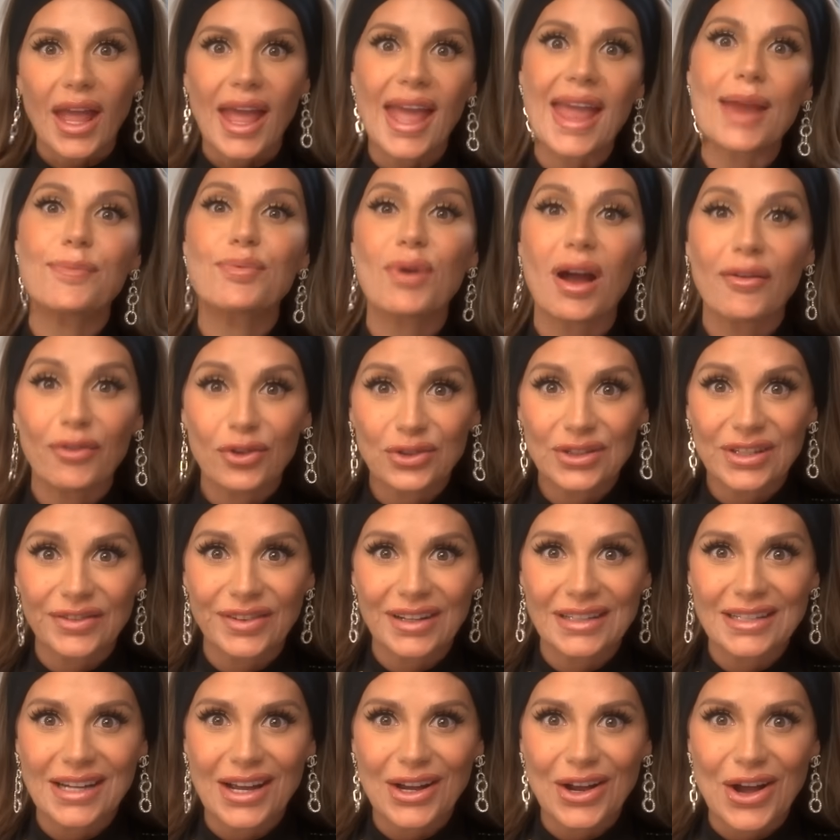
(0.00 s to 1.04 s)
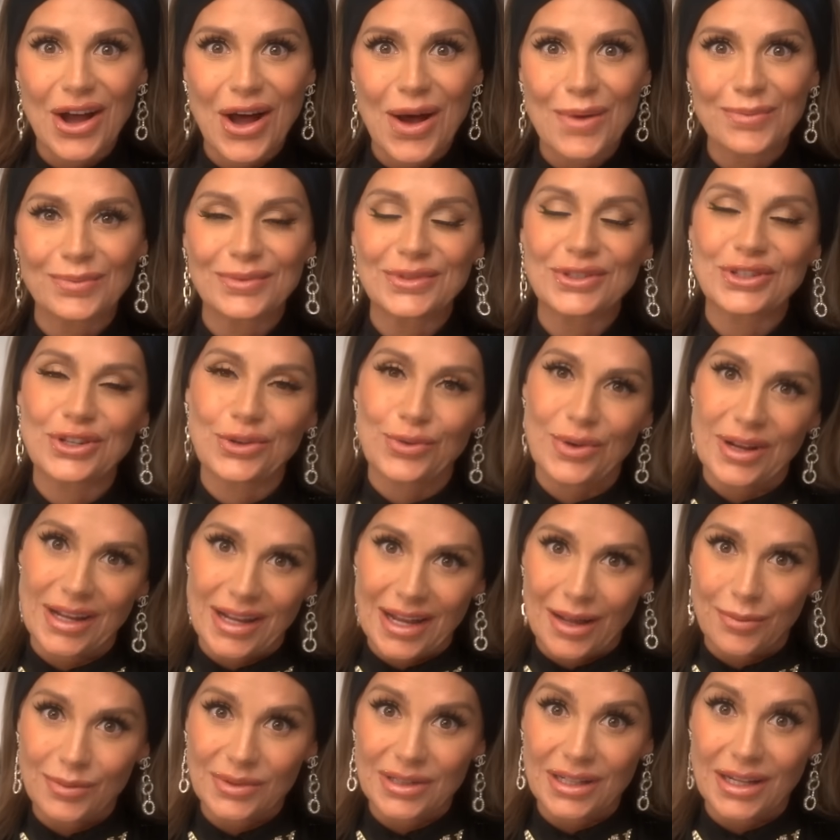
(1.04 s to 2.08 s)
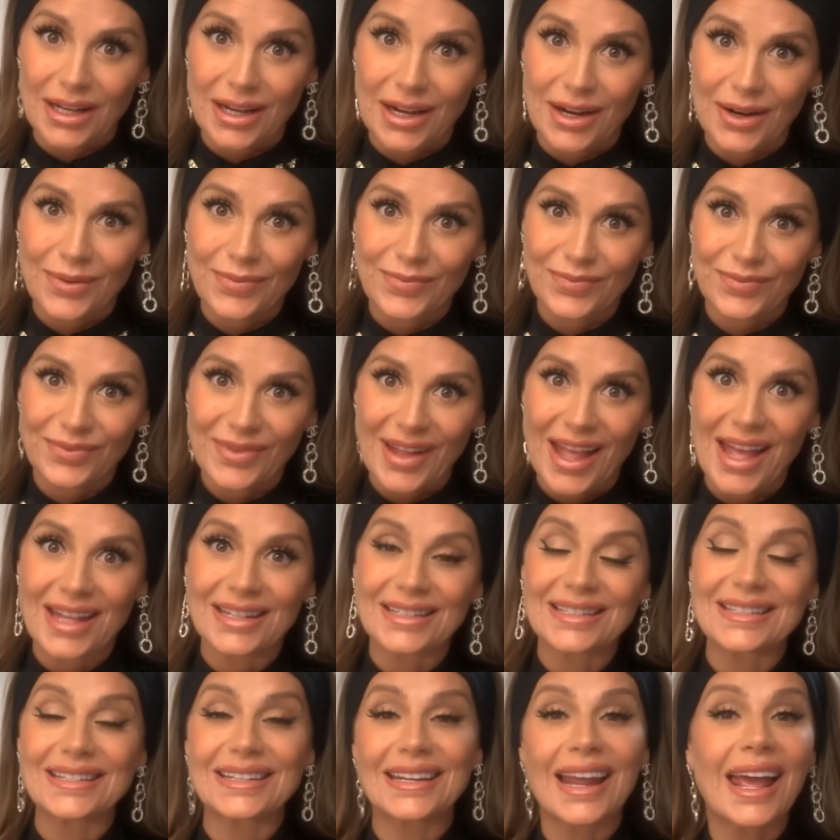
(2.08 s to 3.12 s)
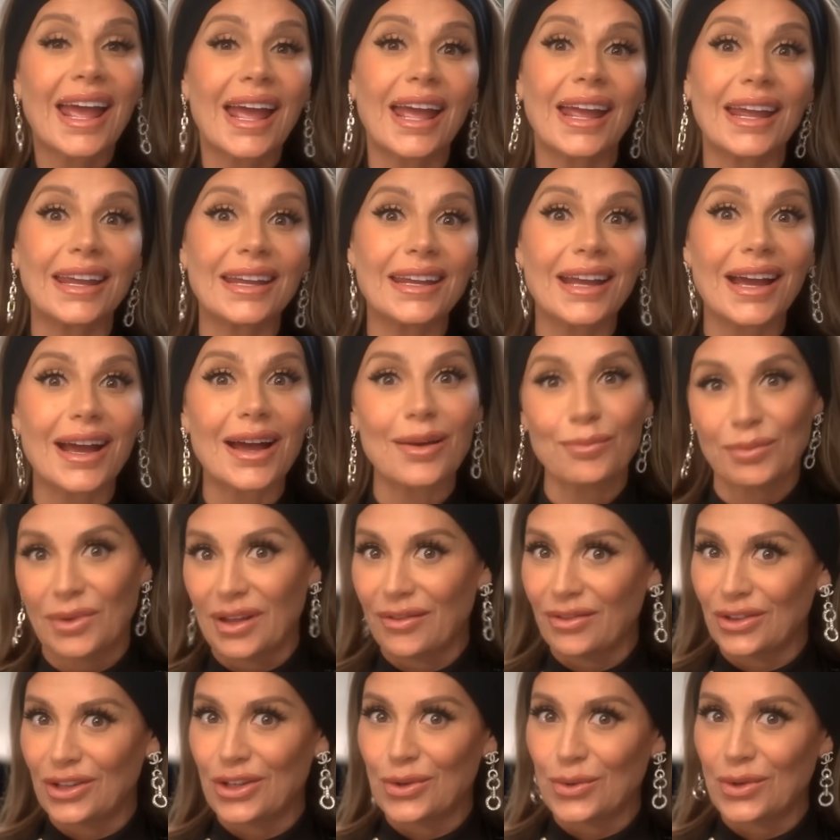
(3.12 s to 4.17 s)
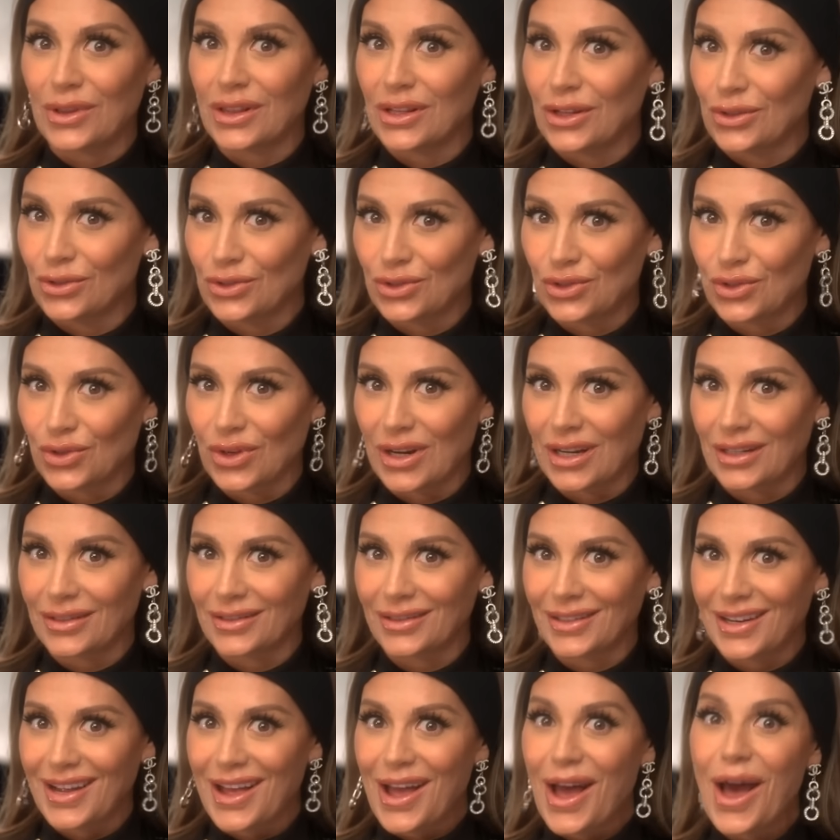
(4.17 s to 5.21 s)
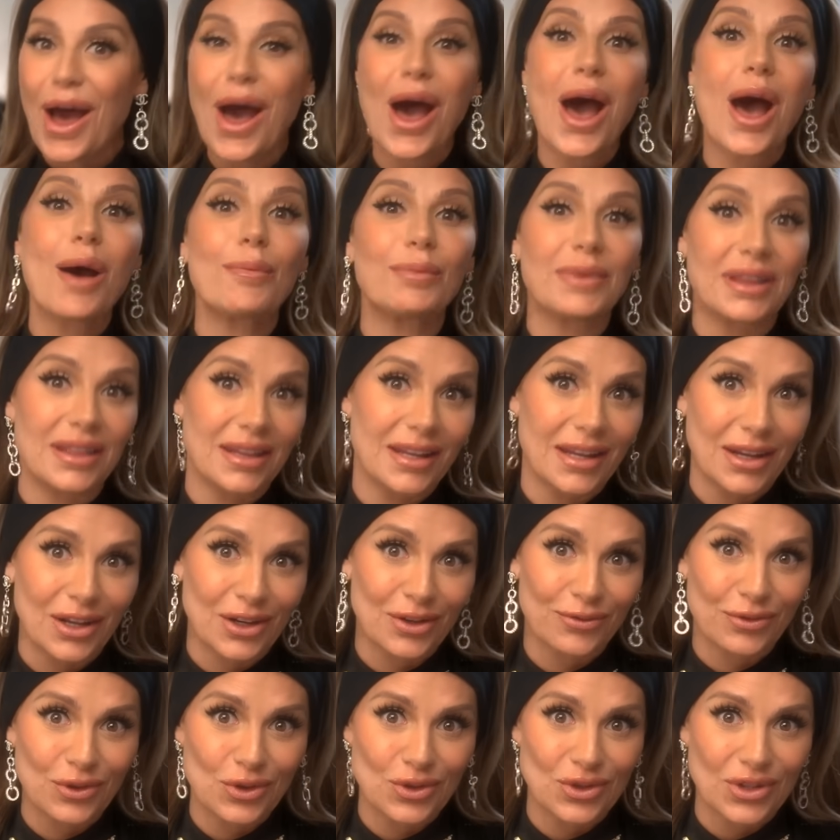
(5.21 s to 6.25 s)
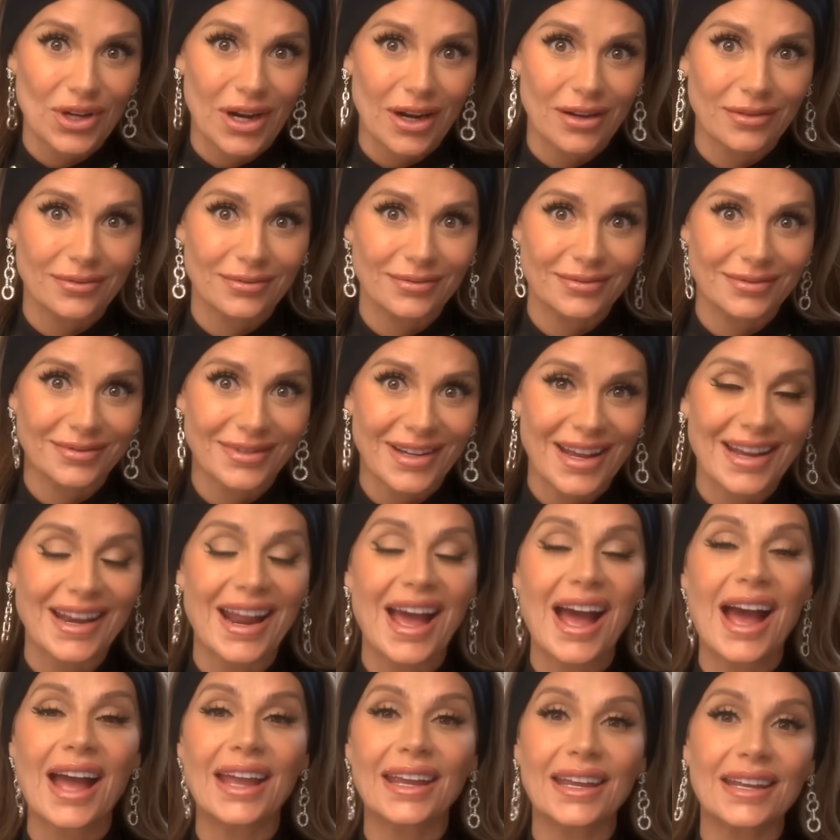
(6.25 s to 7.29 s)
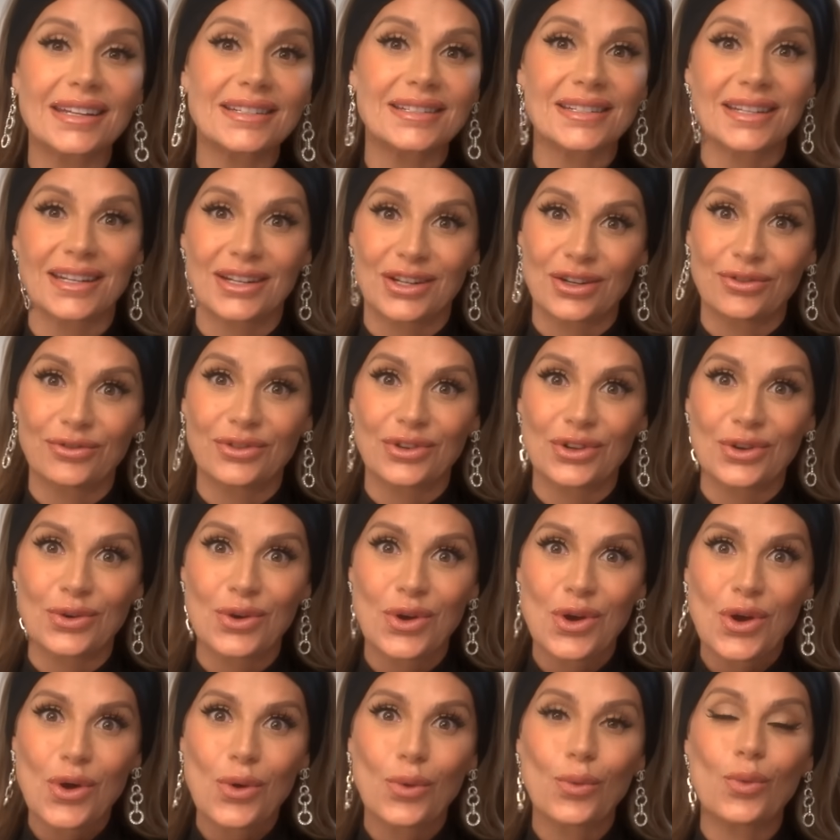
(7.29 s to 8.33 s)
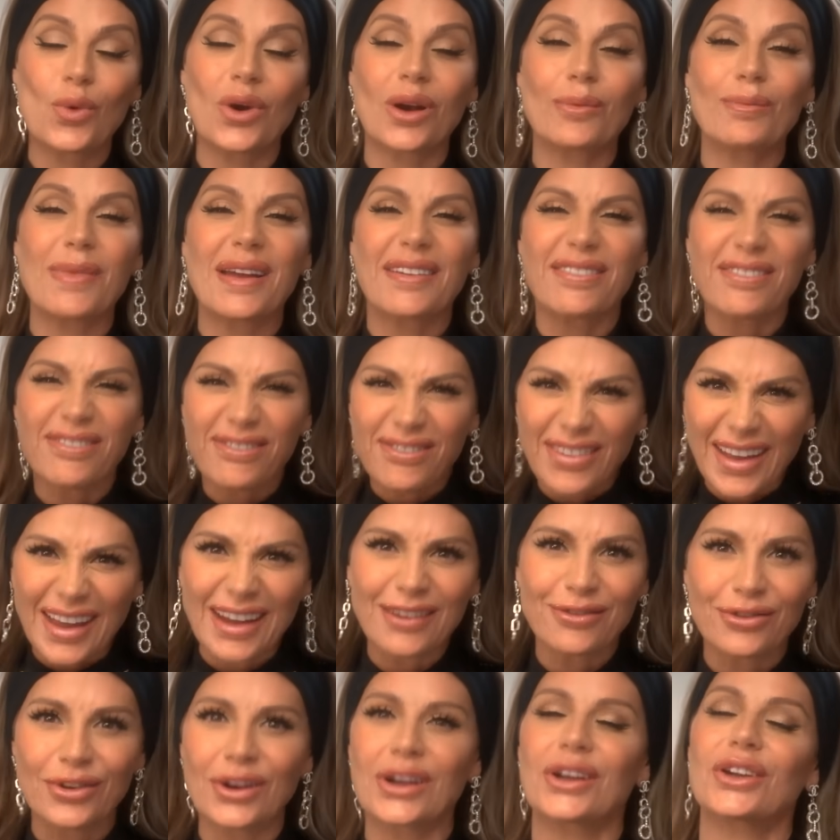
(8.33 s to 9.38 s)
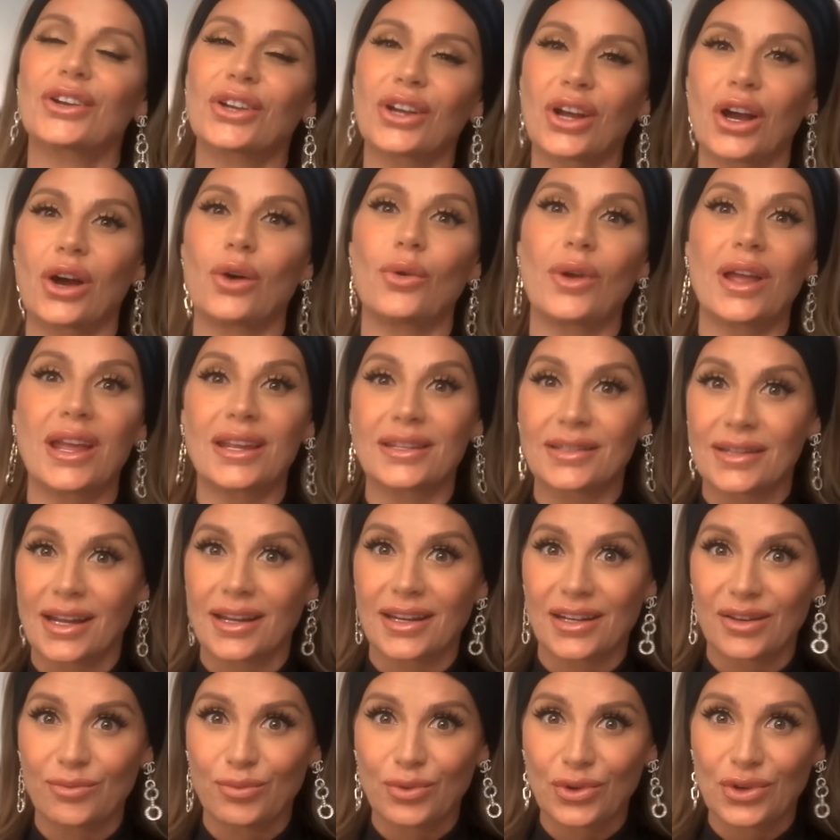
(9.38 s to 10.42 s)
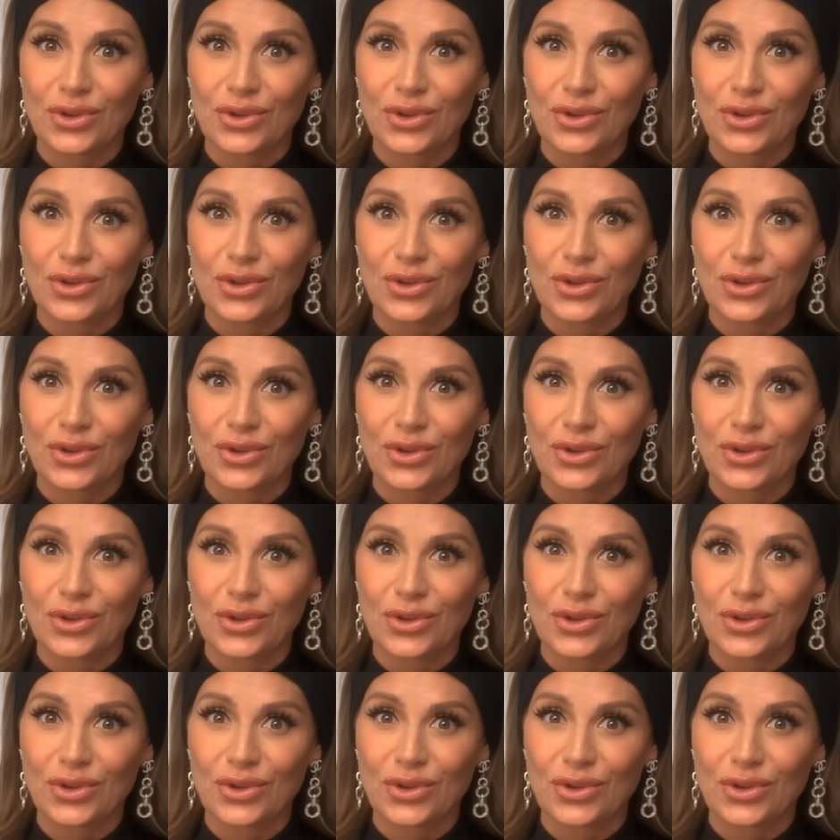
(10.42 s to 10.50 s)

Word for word: Hey, Bravo T V dot com, Dorit Kemsley here. And today, I'm giving you a little treat. I'm in the interview chair, and I get to interview one of my favorite co-executive